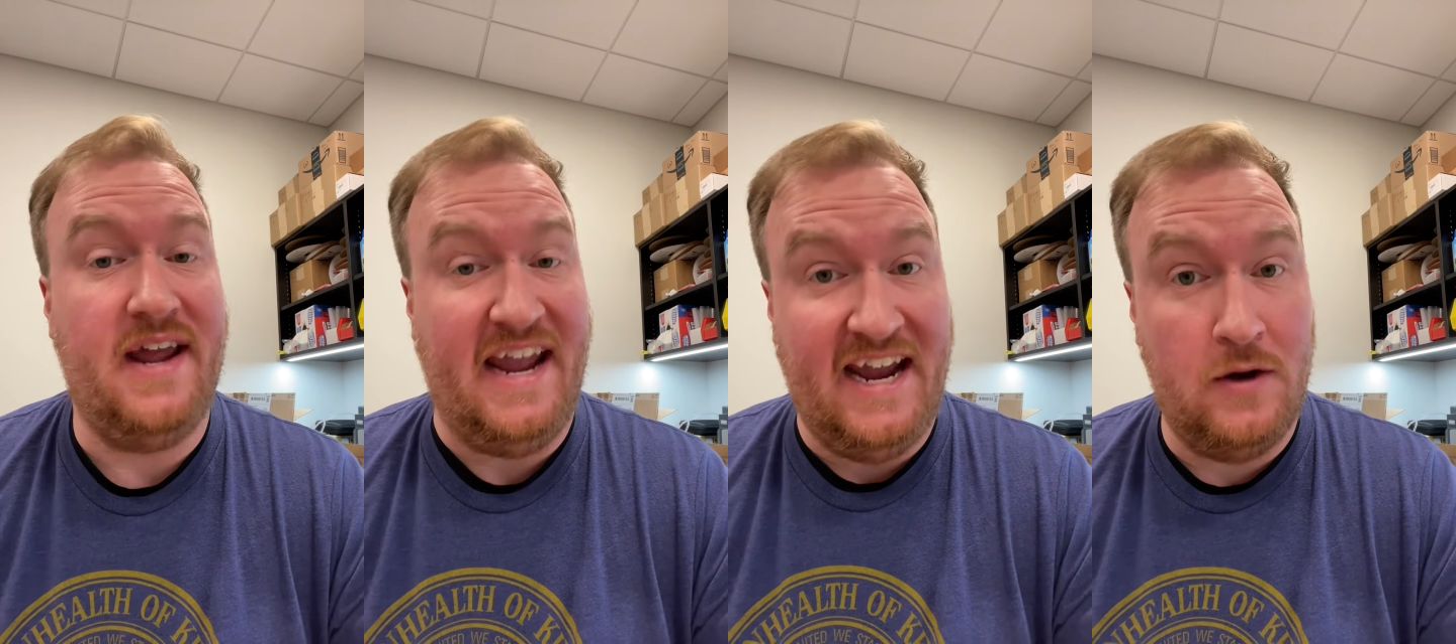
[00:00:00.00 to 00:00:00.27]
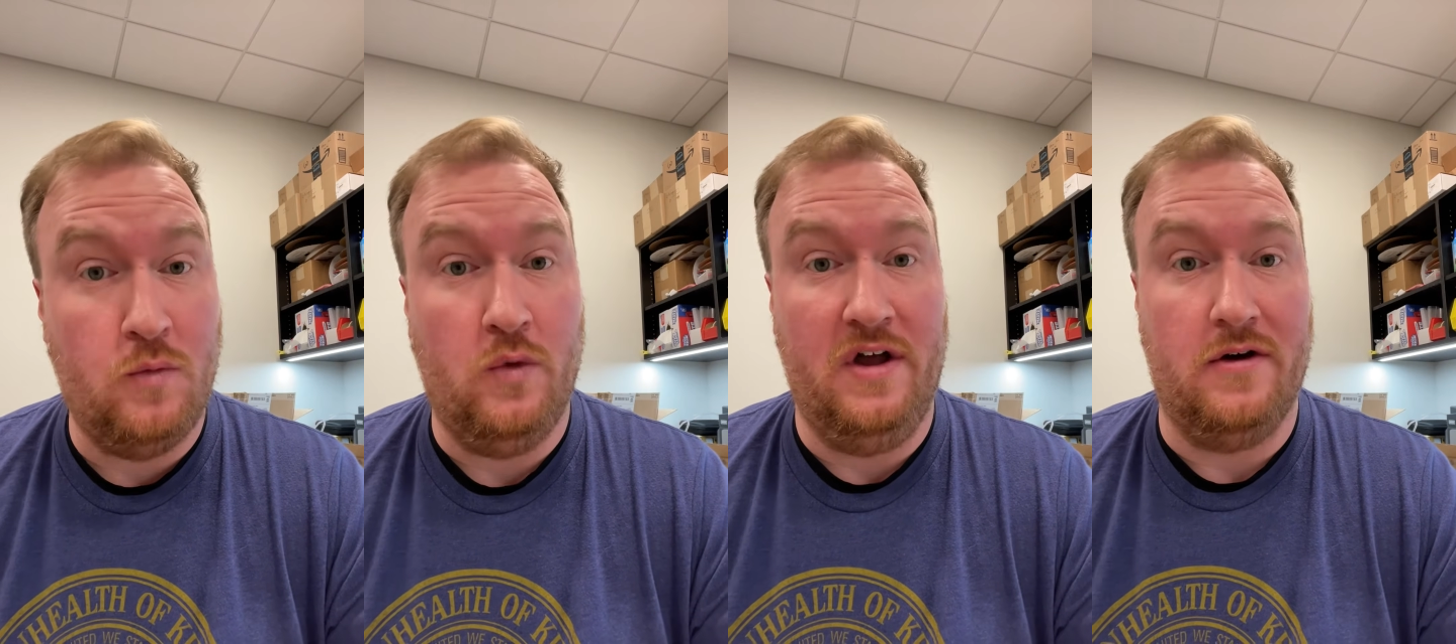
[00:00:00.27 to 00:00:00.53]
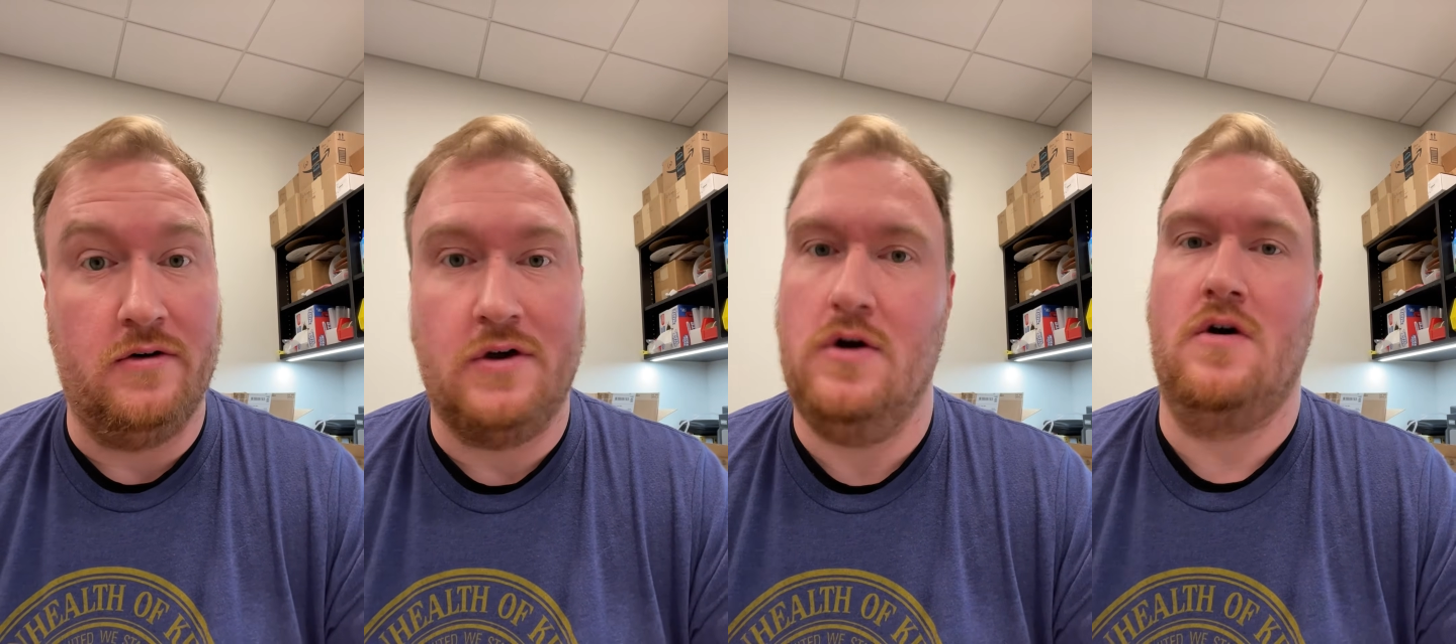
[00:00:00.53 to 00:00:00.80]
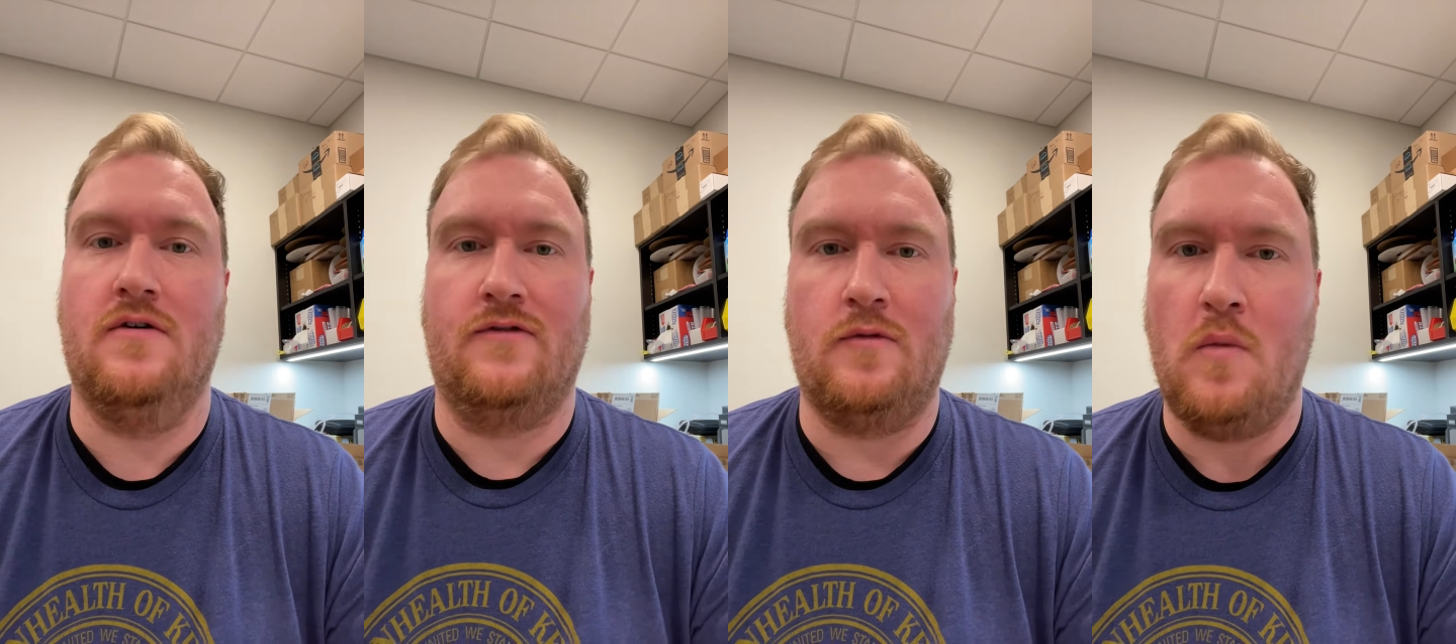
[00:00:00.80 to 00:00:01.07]
and will
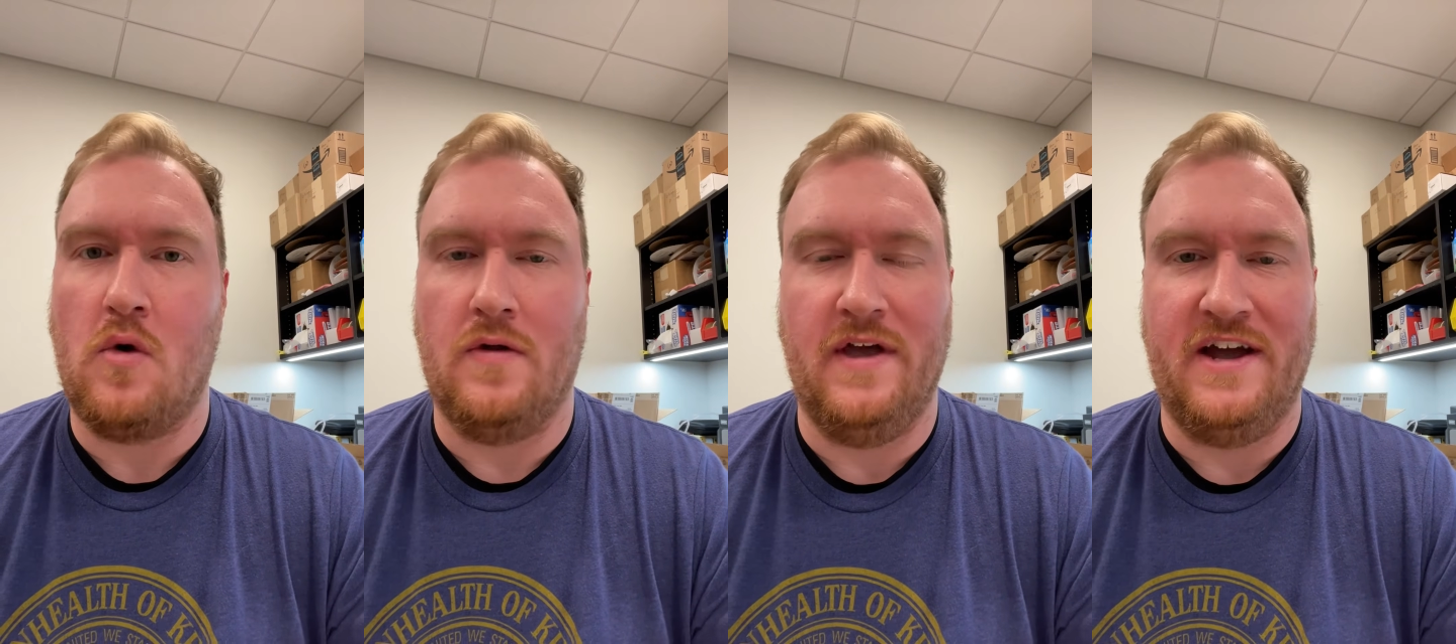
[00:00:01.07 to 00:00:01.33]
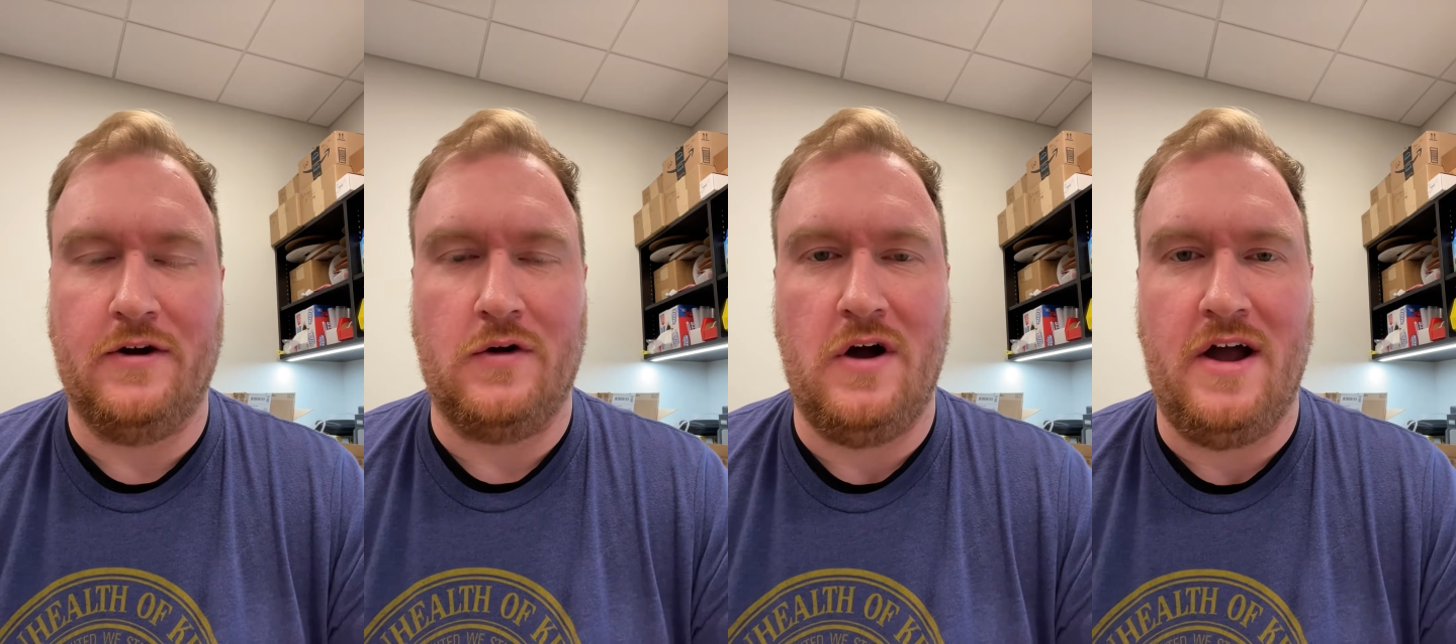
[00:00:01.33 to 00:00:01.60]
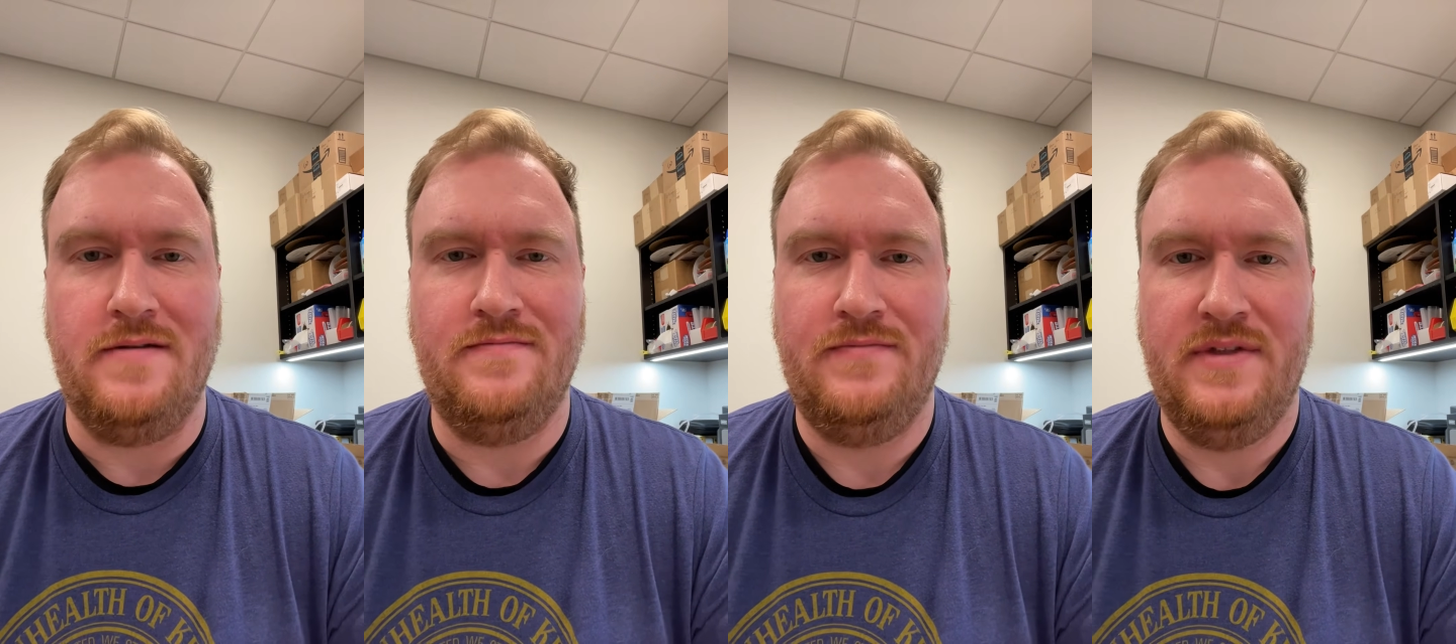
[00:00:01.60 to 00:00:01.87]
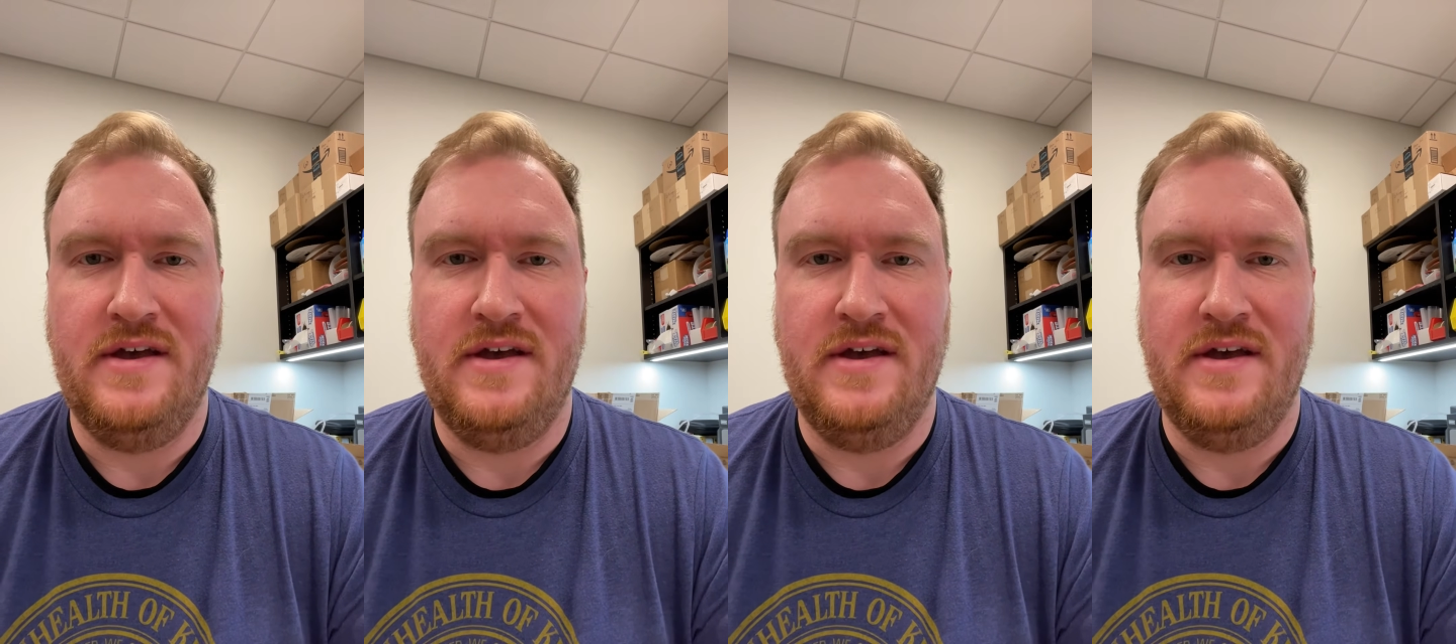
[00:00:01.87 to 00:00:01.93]
go over more later on.